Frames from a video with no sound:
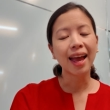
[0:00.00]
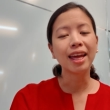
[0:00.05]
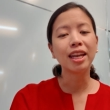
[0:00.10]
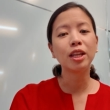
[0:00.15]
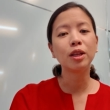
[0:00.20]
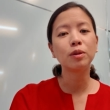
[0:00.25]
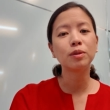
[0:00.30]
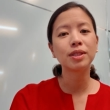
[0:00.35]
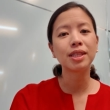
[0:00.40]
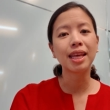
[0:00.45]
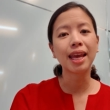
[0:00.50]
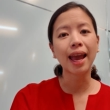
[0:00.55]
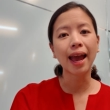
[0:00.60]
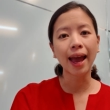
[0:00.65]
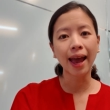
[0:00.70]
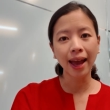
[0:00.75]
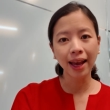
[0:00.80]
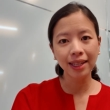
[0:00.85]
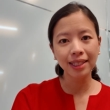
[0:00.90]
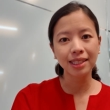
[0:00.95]
and use the
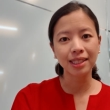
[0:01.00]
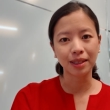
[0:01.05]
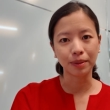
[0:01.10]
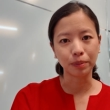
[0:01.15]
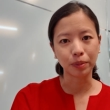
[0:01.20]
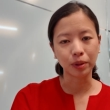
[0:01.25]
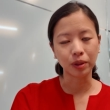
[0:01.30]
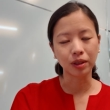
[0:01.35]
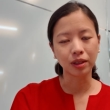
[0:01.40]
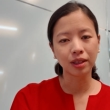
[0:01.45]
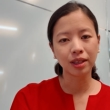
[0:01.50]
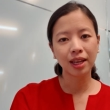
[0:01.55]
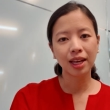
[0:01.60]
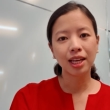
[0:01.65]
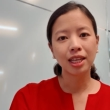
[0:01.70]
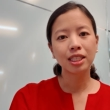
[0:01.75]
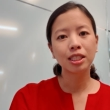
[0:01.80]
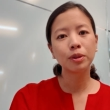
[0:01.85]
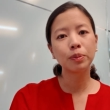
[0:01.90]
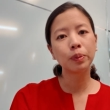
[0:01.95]
at symbol
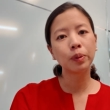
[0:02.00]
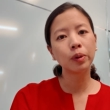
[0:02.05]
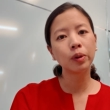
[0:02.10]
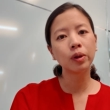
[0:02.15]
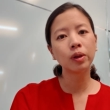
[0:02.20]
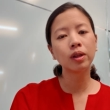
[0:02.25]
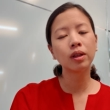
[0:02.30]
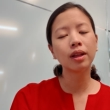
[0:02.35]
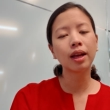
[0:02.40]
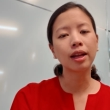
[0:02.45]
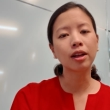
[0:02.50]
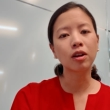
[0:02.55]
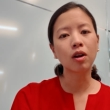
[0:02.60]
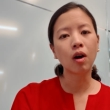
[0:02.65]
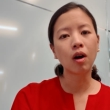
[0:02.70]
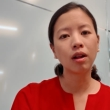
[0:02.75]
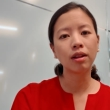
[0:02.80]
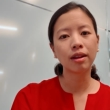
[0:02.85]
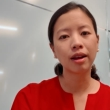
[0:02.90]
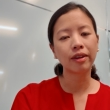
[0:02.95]
to pull and
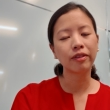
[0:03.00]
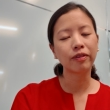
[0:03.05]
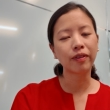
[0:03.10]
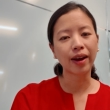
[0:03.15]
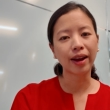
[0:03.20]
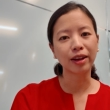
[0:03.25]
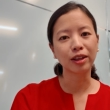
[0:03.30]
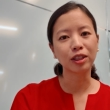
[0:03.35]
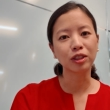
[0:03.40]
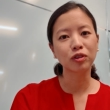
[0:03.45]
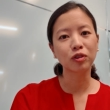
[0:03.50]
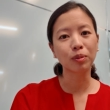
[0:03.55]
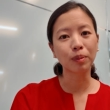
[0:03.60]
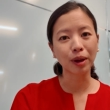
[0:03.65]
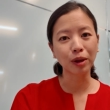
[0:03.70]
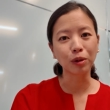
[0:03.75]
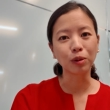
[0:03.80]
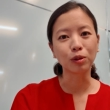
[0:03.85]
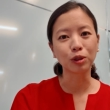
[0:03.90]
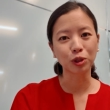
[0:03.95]
call on files from
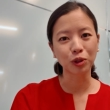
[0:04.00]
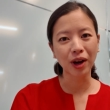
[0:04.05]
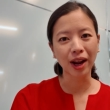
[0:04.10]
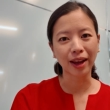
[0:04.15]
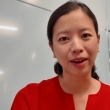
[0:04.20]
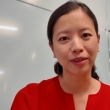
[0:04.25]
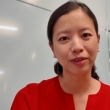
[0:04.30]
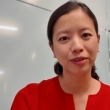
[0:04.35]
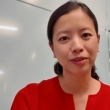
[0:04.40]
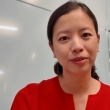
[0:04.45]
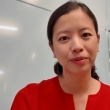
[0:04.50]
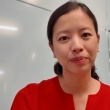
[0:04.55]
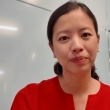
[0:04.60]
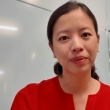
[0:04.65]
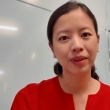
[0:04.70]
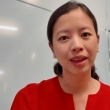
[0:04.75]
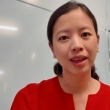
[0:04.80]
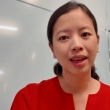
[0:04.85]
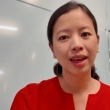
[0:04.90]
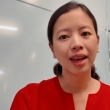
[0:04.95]
my Google Drive.
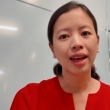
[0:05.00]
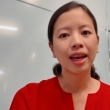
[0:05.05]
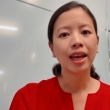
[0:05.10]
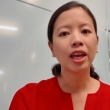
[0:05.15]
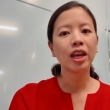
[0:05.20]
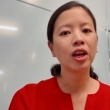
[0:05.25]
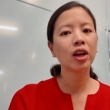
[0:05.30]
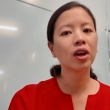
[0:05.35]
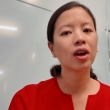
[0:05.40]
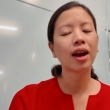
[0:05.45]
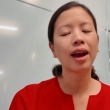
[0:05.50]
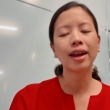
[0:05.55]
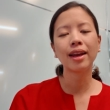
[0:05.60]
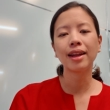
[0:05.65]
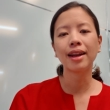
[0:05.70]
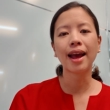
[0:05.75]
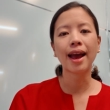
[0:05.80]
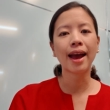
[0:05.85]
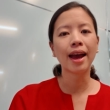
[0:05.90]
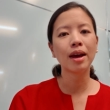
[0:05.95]
Here, I
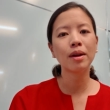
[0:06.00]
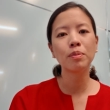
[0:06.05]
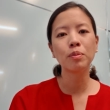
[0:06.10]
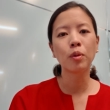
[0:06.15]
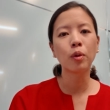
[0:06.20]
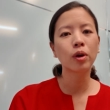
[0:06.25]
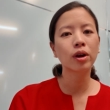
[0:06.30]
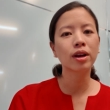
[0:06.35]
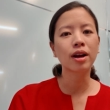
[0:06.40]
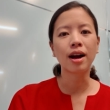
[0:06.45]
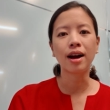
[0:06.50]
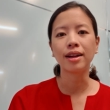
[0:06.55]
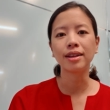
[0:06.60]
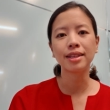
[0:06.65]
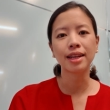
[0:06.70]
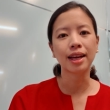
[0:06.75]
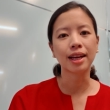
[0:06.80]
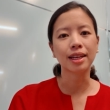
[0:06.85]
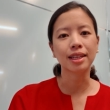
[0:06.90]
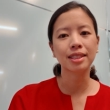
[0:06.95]
can add more
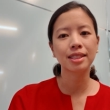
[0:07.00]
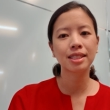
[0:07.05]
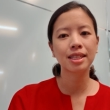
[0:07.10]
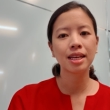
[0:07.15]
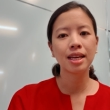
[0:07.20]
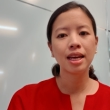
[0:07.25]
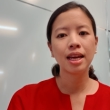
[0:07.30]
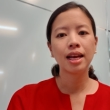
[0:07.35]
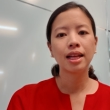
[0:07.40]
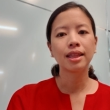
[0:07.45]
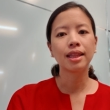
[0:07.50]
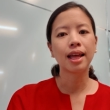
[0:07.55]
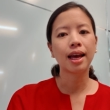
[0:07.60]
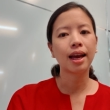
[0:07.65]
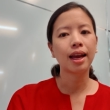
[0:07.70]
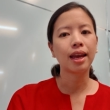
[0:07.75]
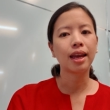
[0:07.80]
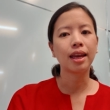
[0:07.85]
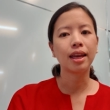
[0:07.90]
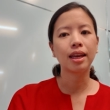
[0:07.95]
context,
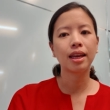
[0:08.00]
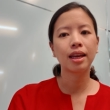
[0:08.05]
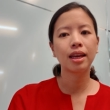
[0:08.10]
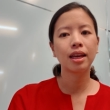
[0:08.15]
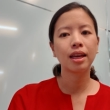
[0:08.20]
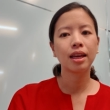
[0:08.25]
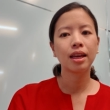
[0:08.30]
like